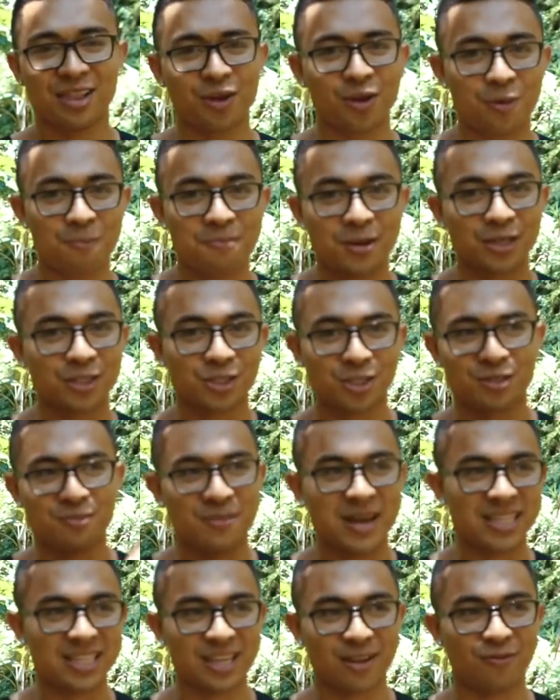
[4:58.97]
little pictures
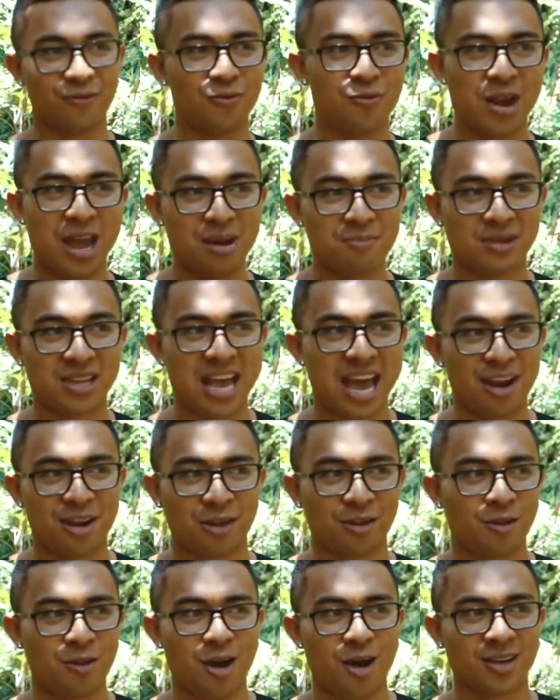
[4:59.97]
of myself in random
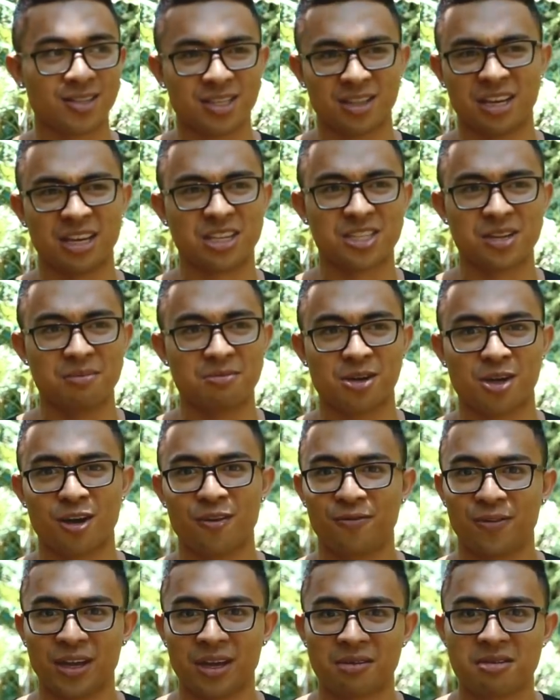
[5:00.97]
catalogs and like some
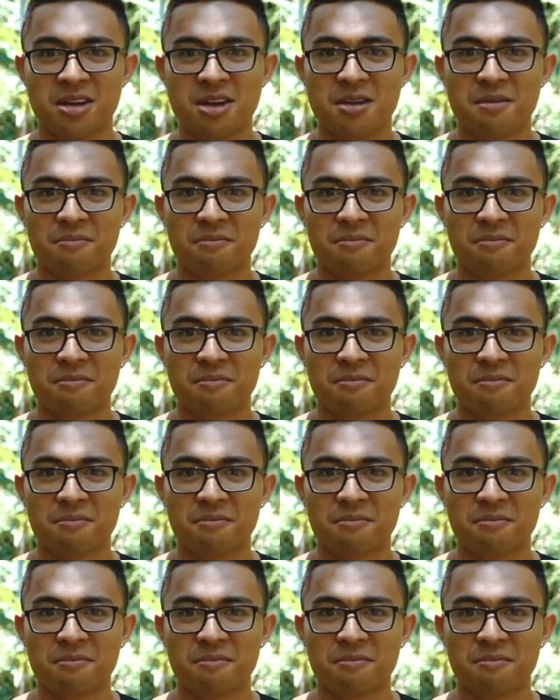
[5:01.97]
golfing